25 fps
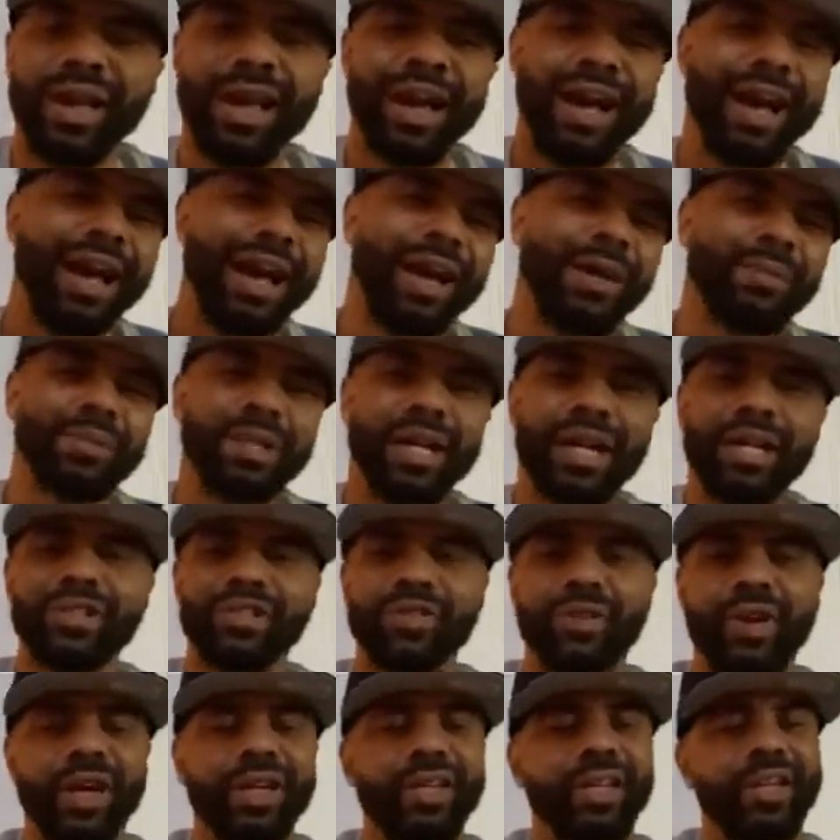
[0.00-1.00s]
I'm not
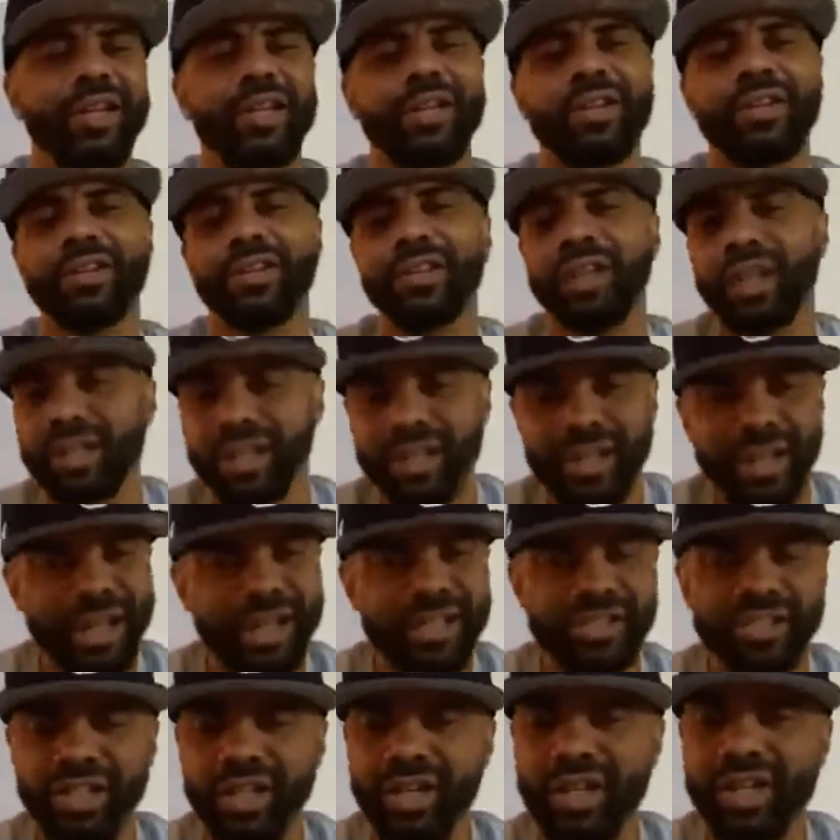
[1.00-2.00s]
trying to hear none of
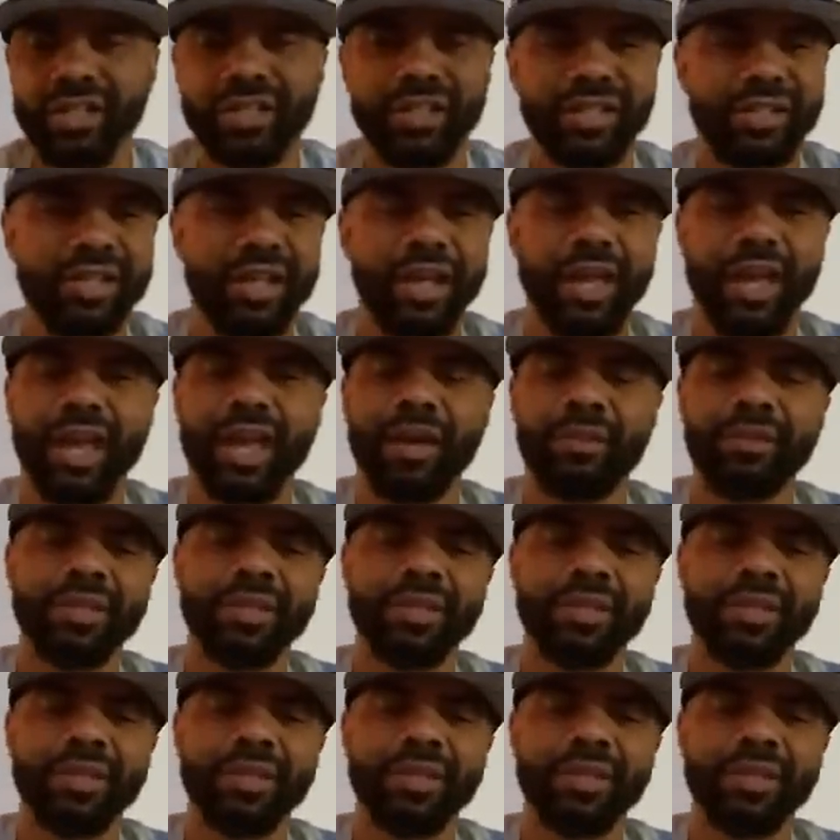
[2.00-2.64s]
that shit at the time.